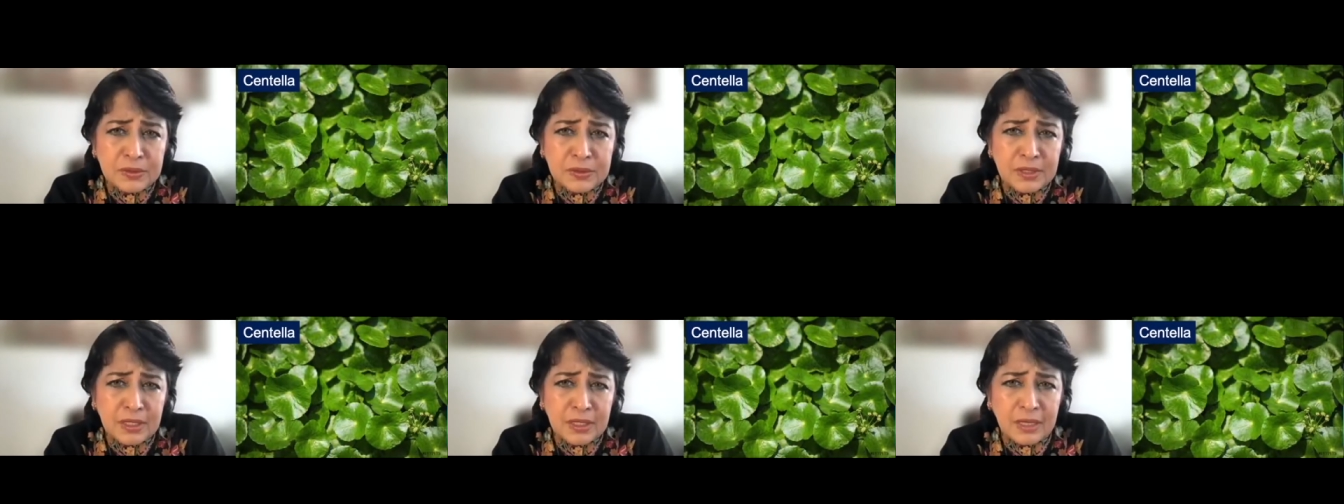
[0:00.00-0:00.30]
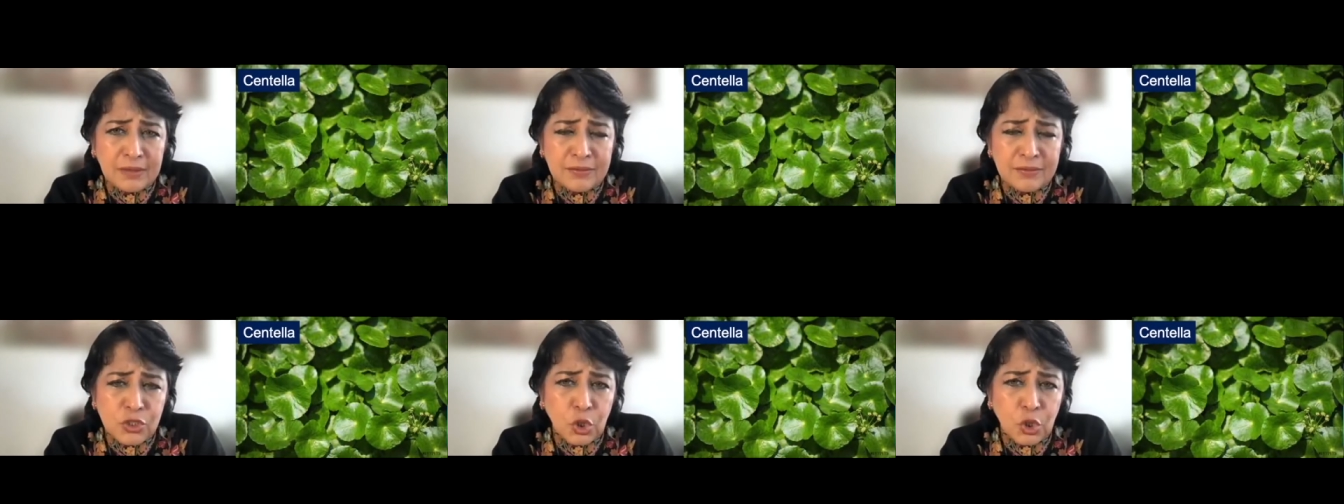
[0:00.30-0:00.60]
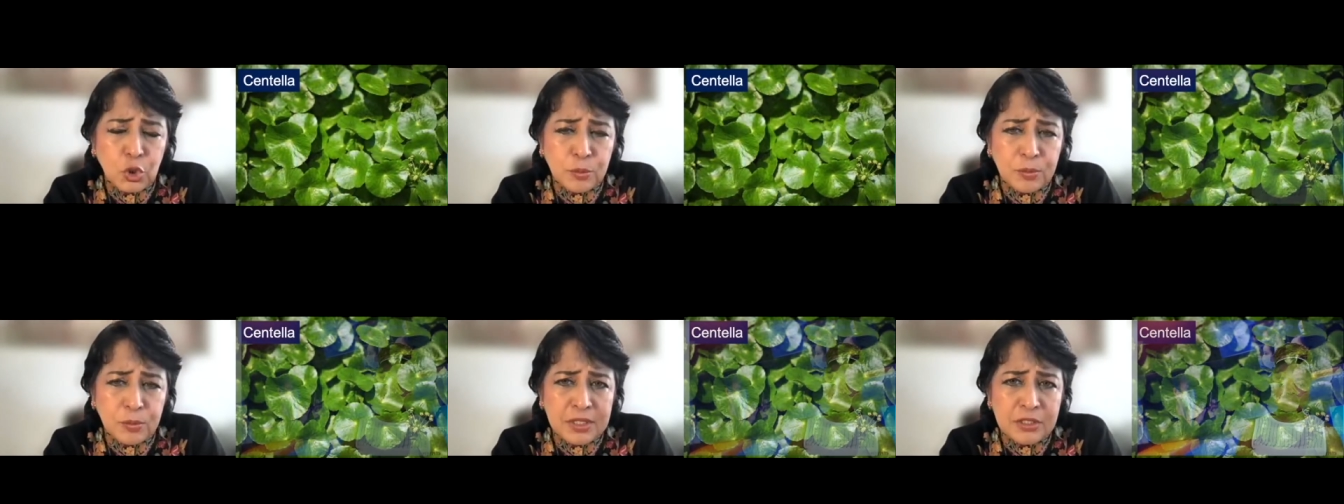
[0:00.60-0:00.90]
I've
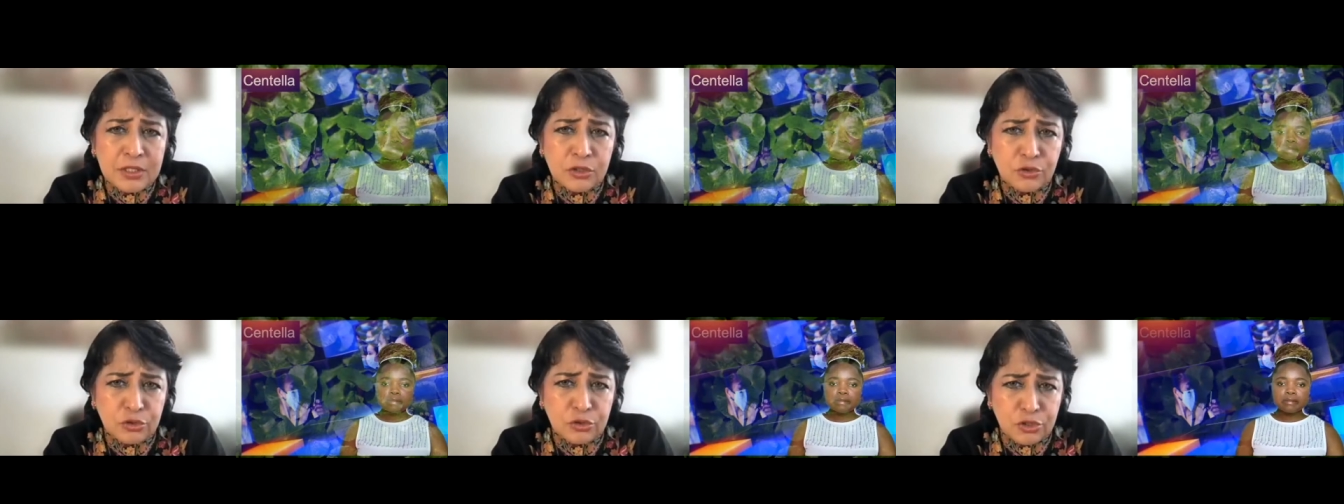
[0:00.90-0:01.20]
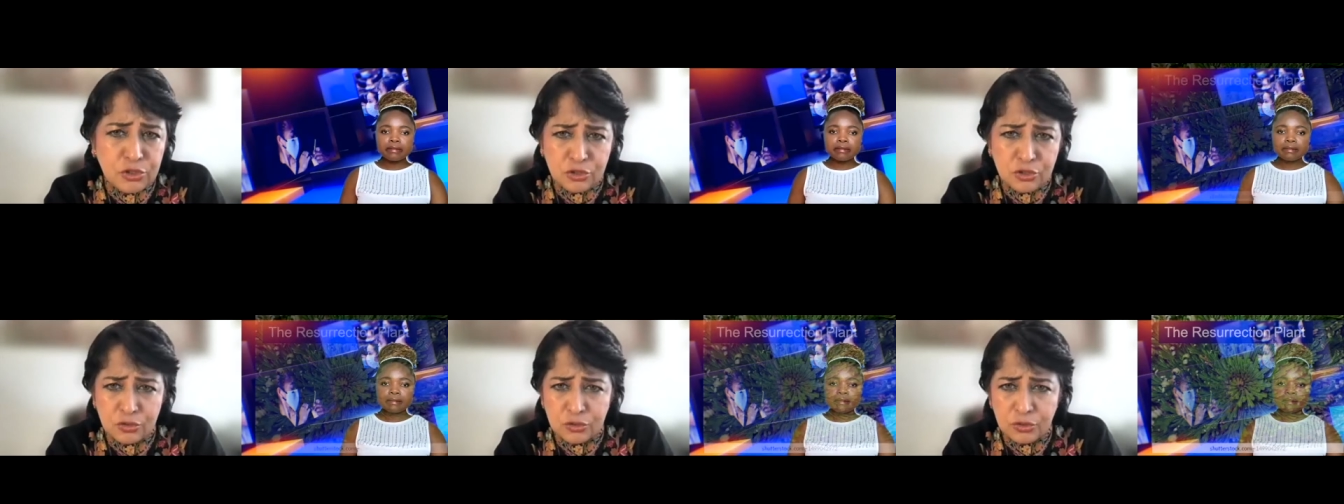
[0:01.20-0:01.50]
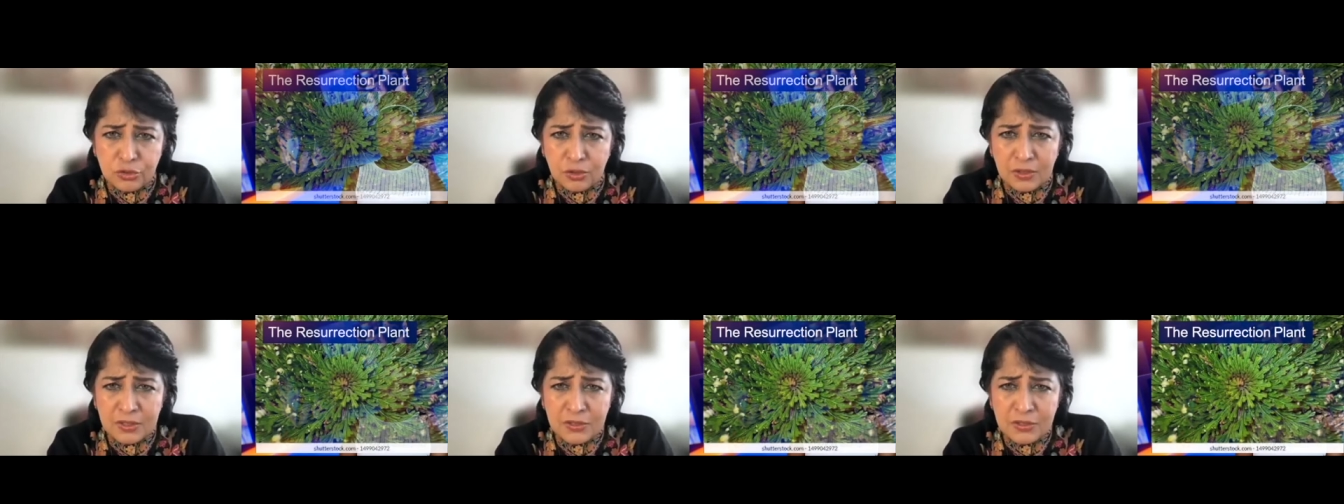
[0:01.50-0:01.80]
documented traditional
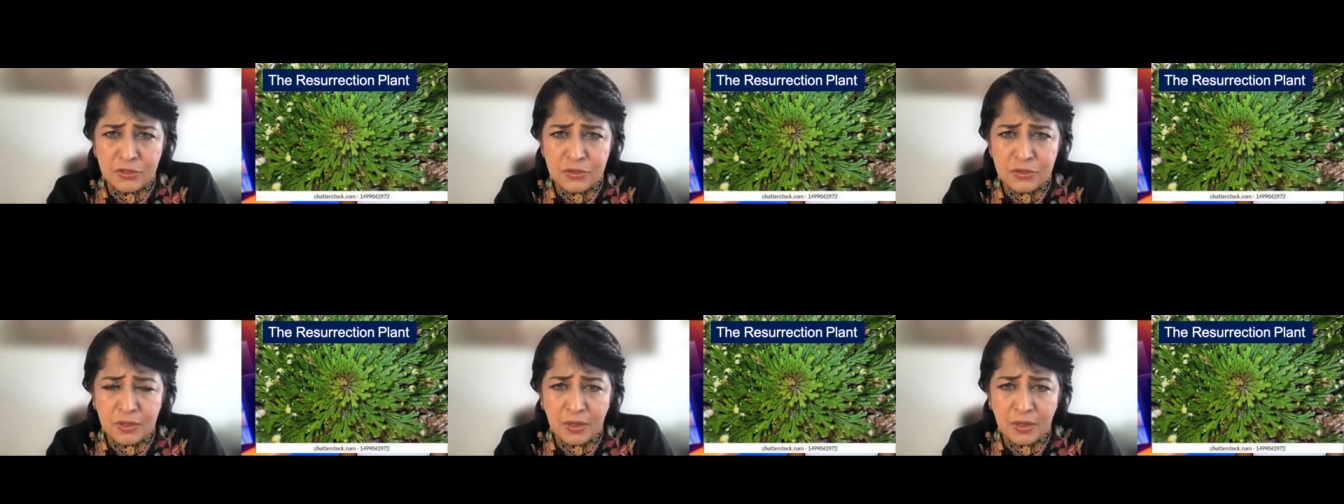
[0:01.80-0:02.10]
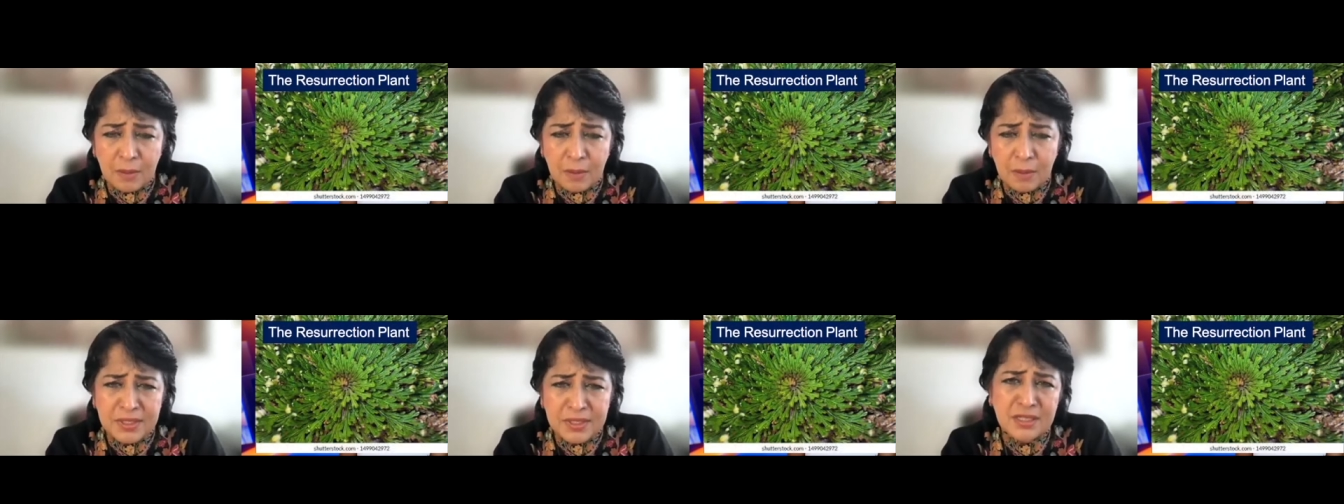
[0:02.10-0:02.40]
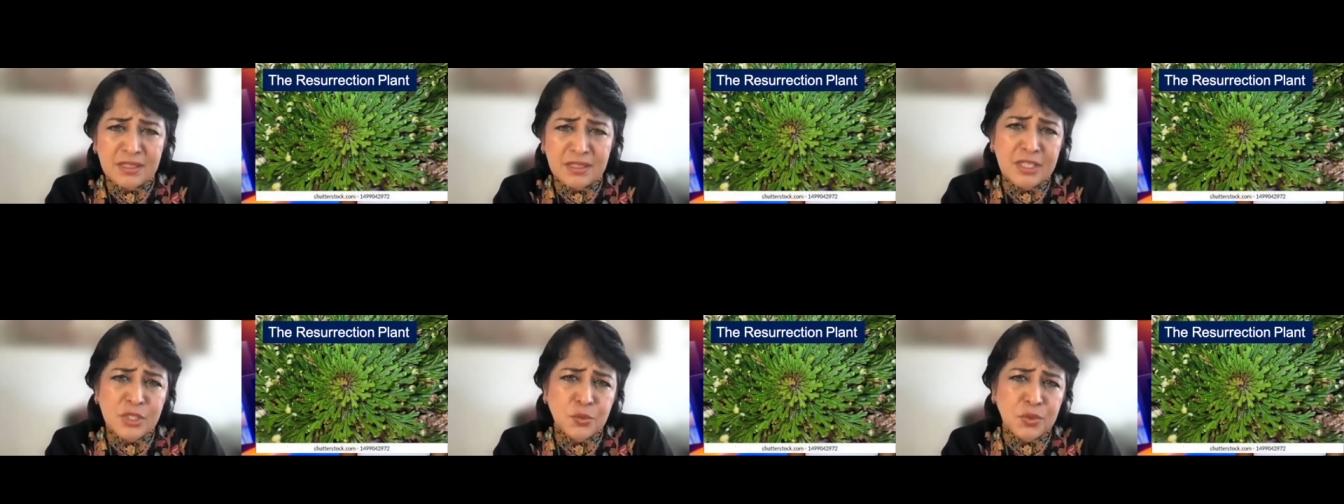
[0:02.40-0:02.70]
knowledge because
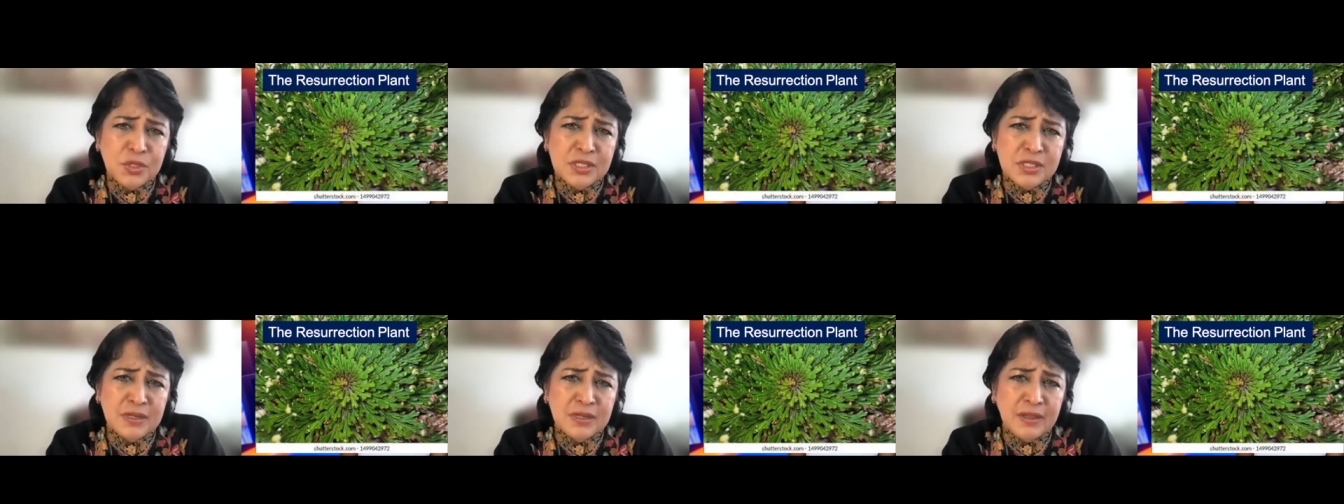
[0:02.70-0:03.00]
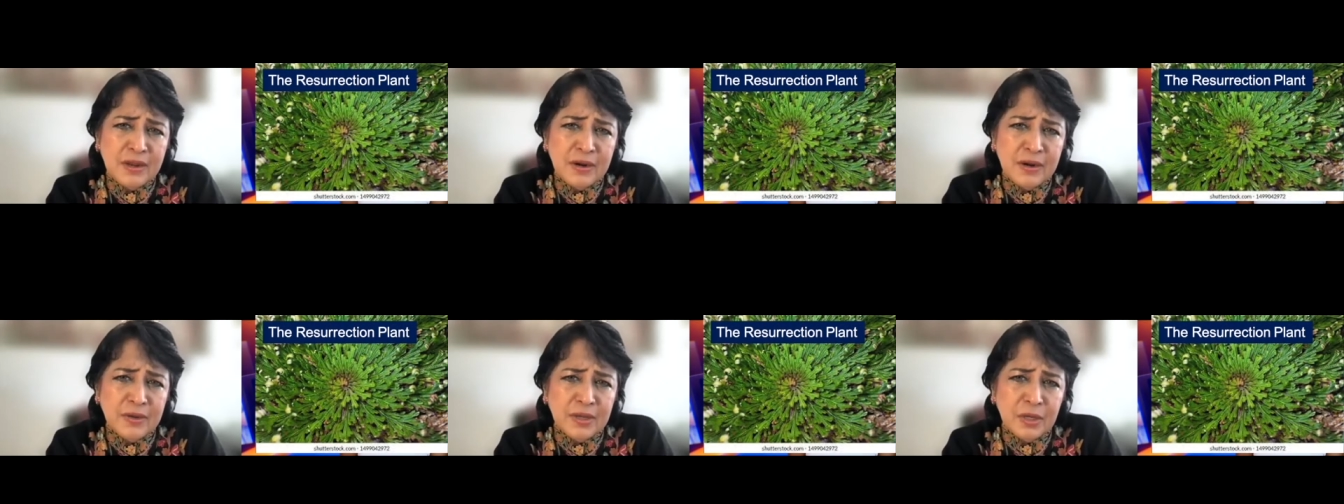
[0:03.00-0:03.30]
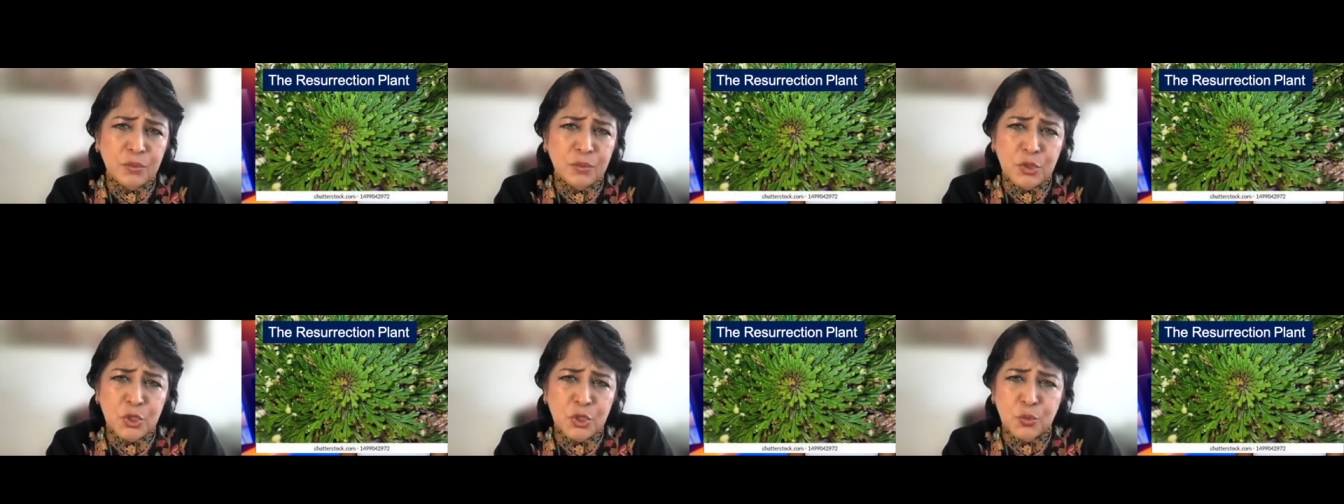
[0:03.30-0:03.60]
this was an area
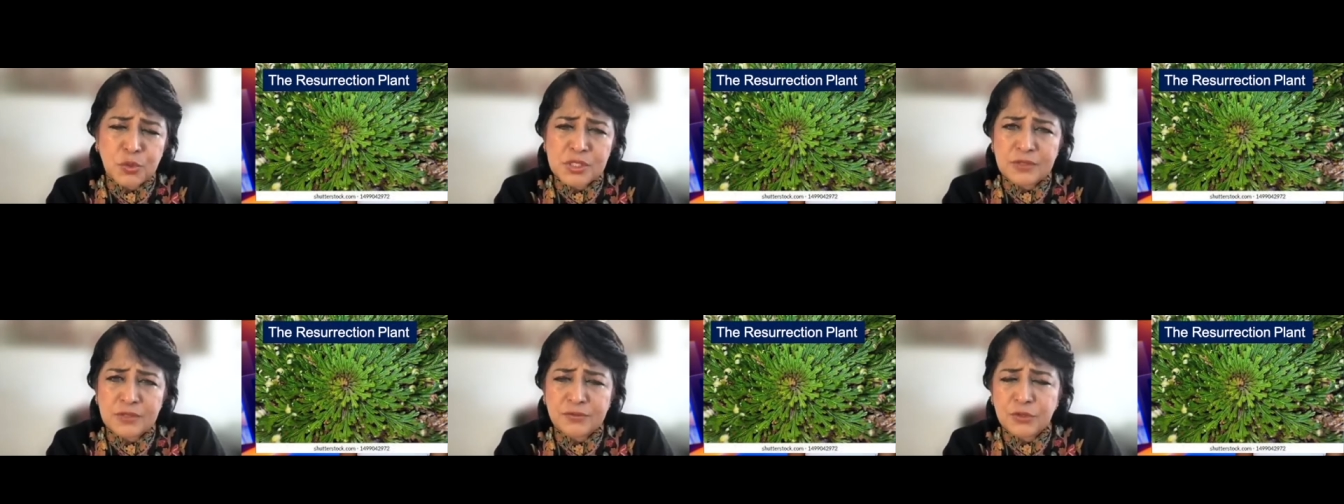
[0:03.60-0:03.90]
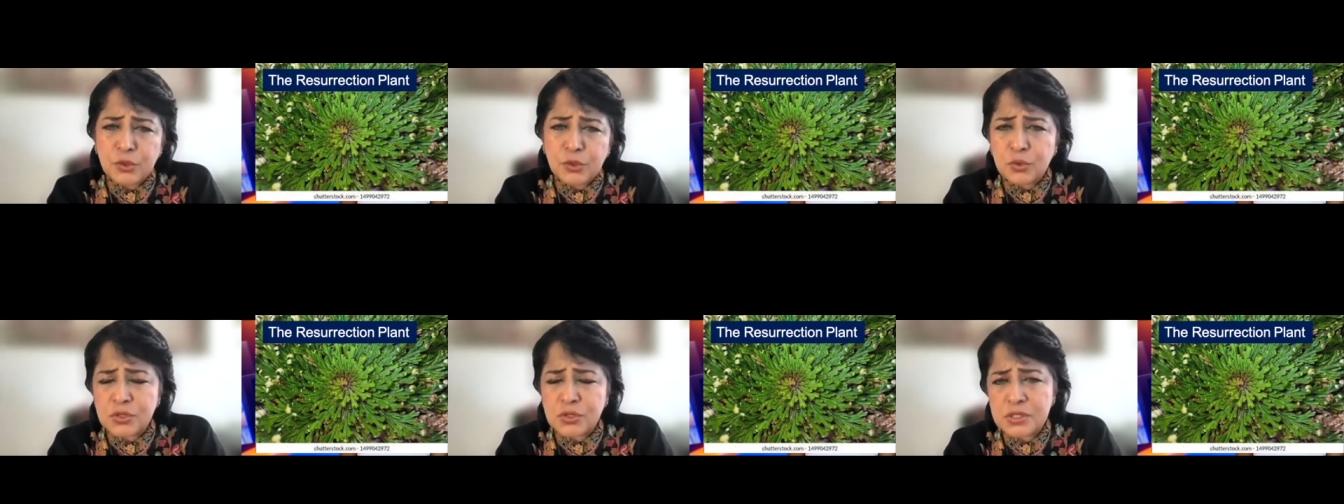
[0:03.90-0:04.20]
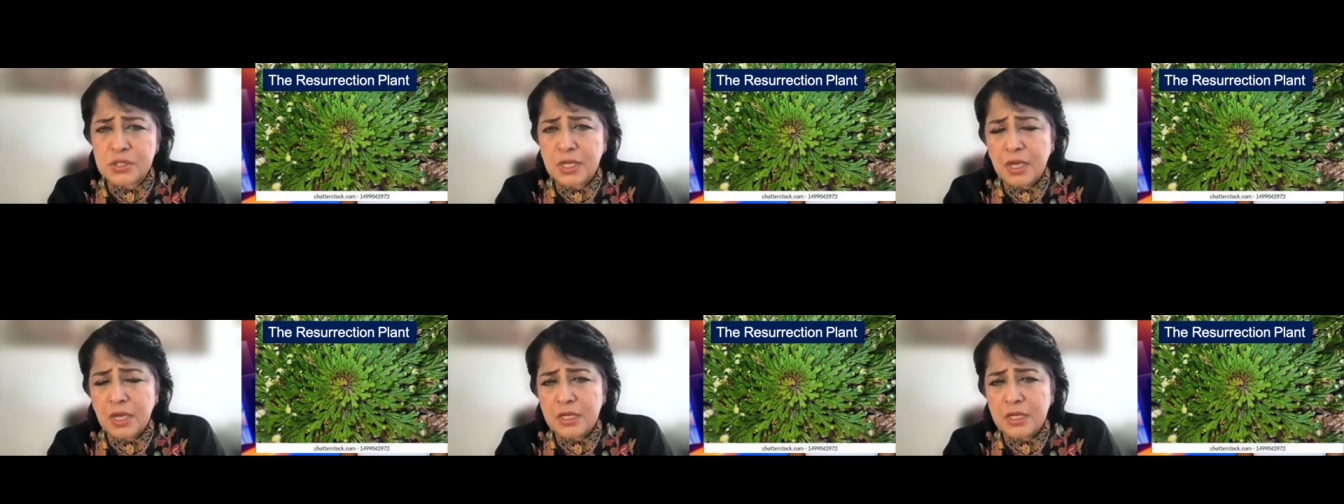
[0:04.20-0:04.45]
which was, of course,